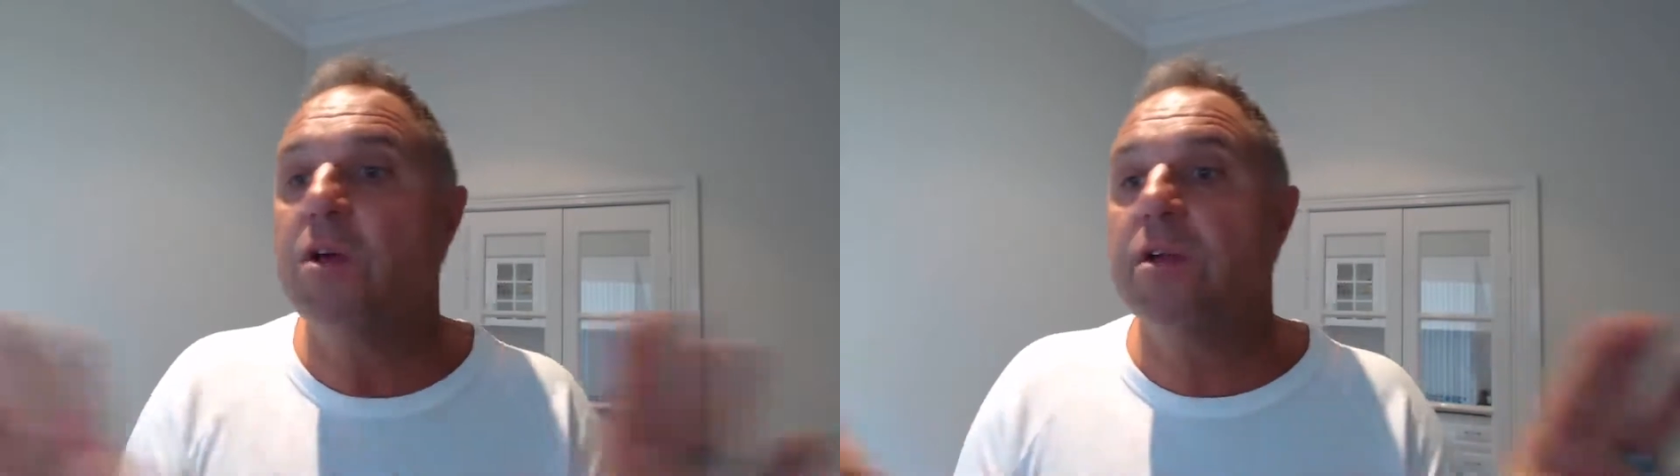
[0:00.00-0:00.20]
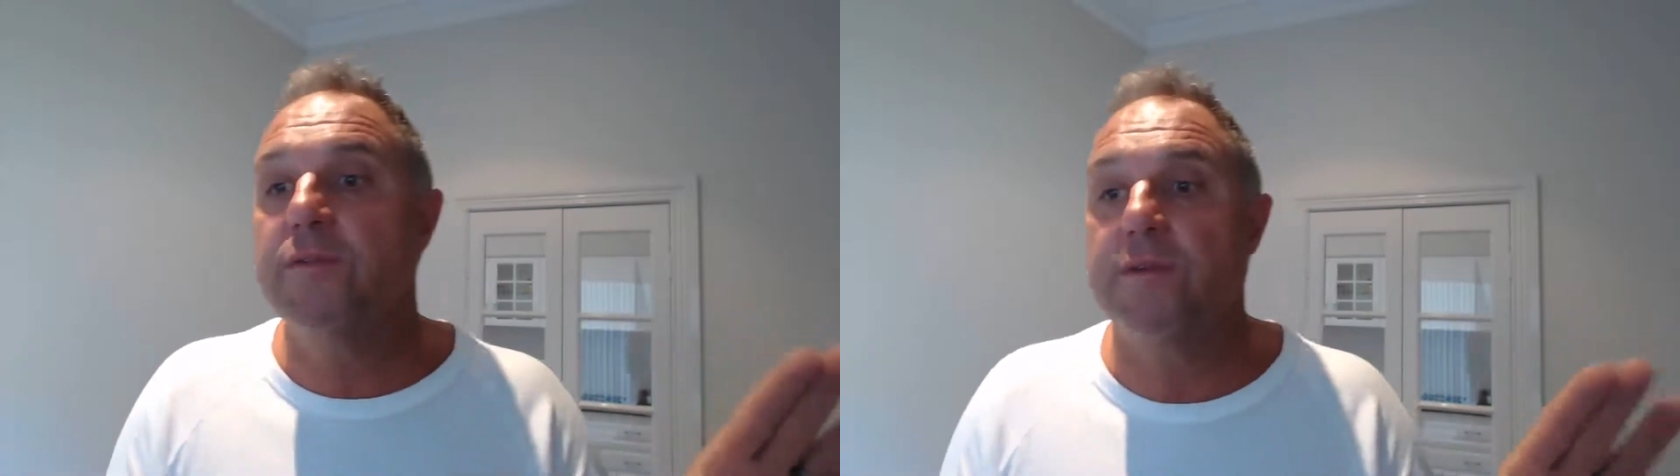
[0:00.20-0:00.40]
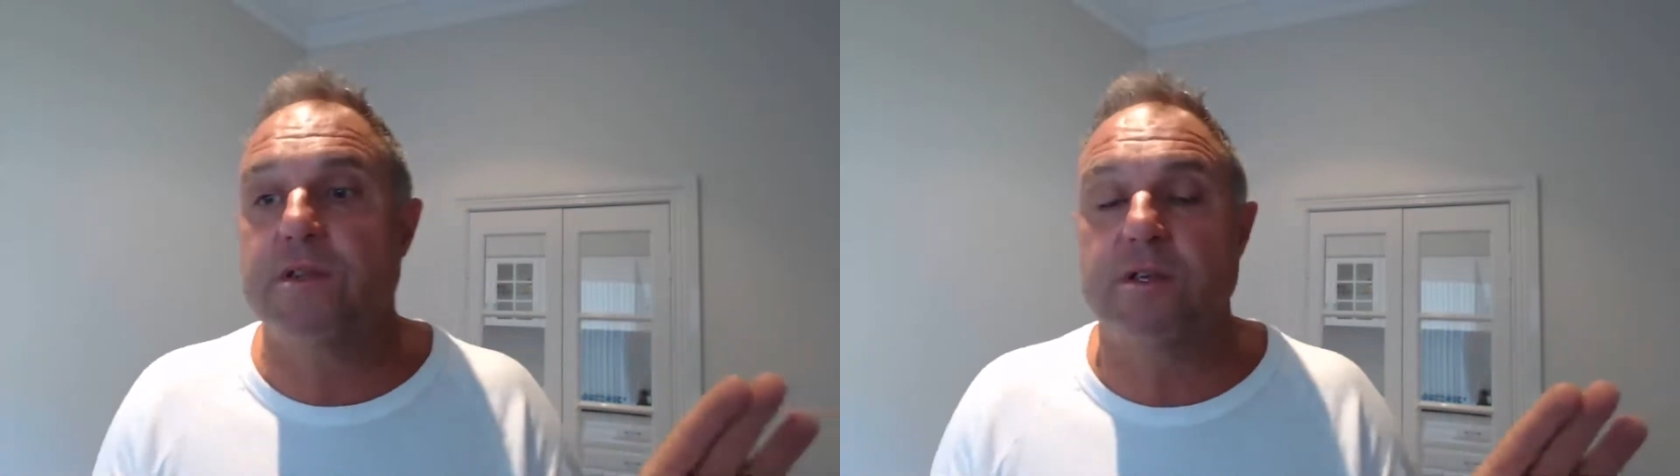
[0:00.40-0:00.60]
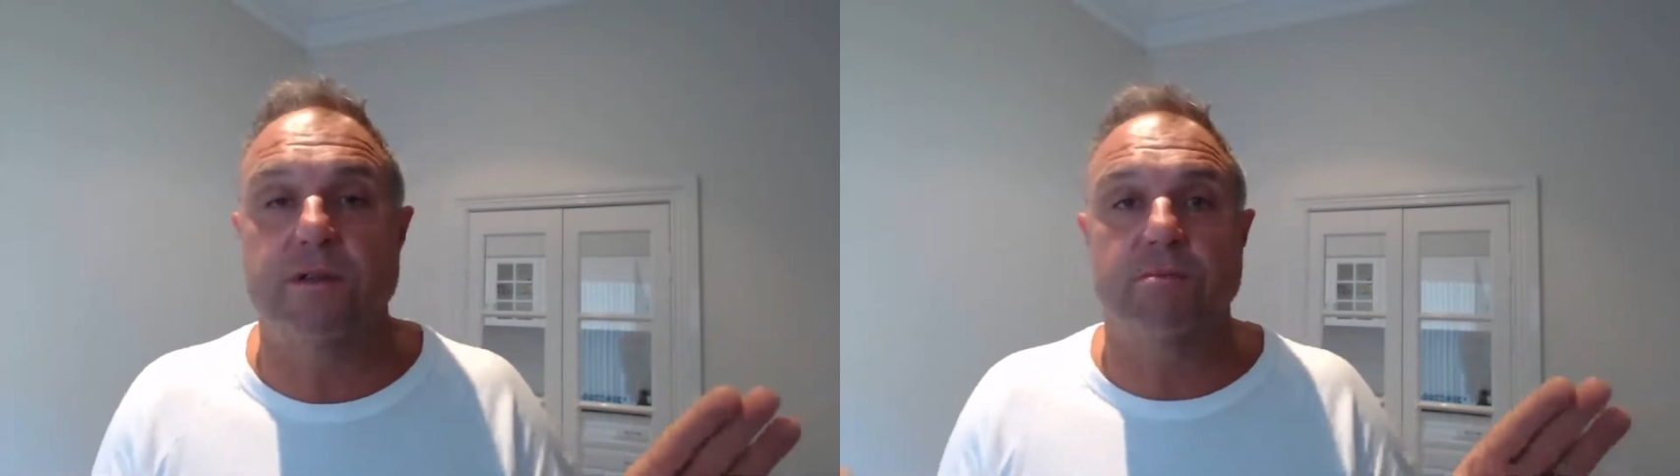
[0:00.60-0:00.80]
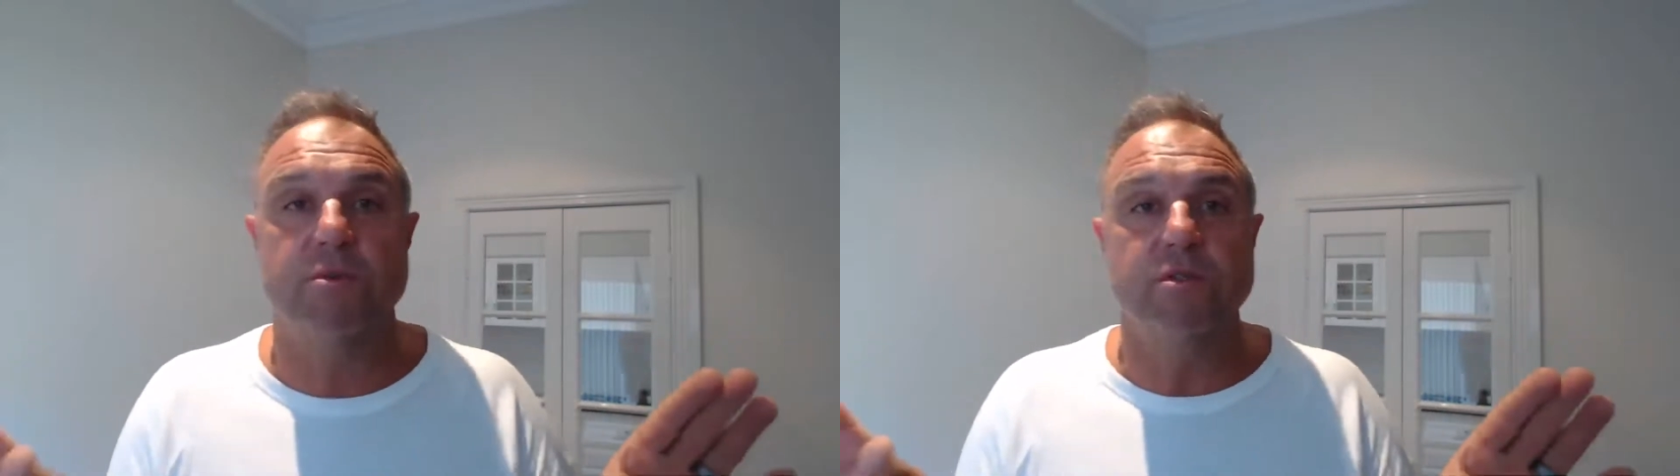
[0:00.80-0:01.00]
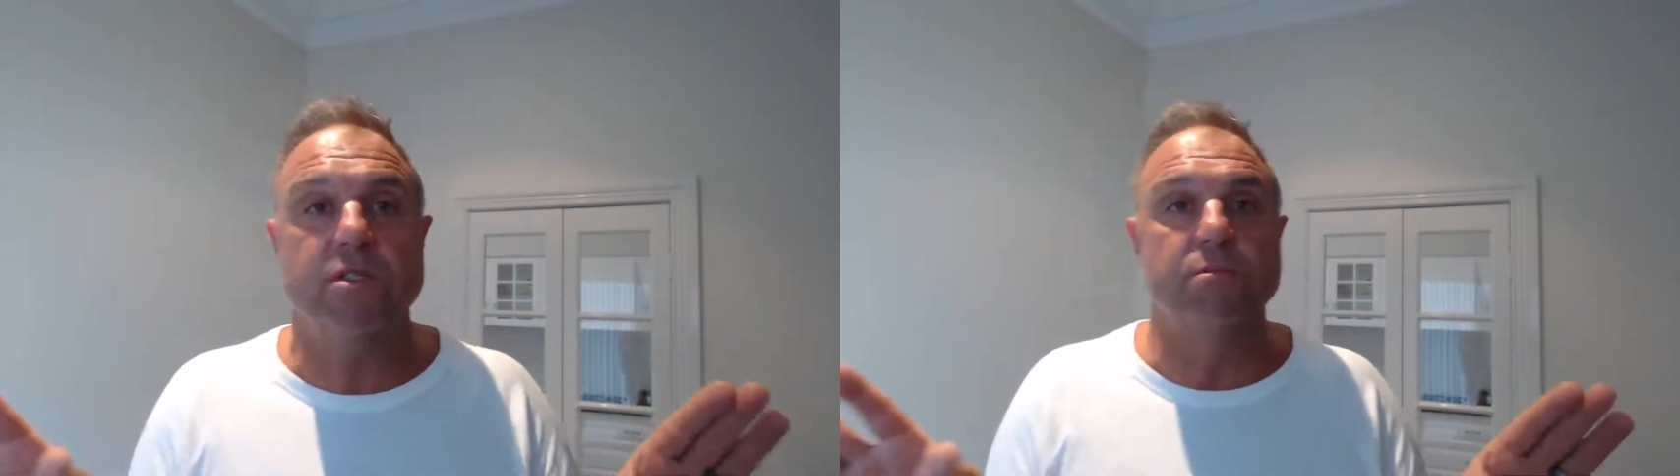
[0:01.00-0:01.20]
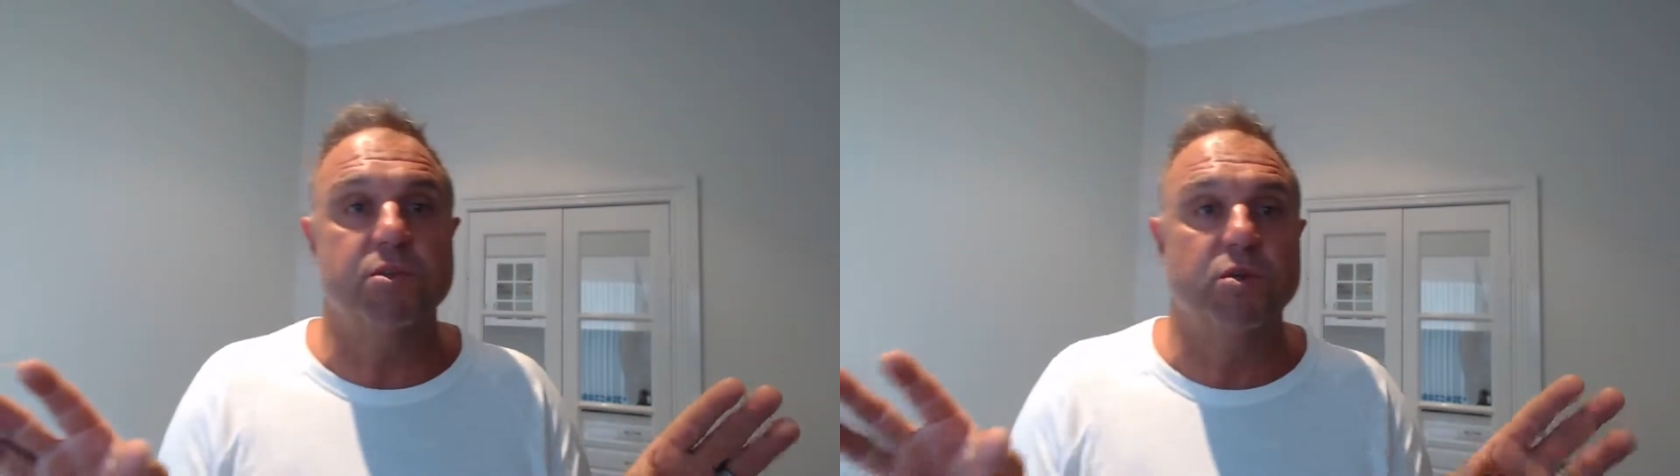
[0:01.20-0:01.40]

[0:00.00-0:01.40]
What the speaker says: different to the Muslims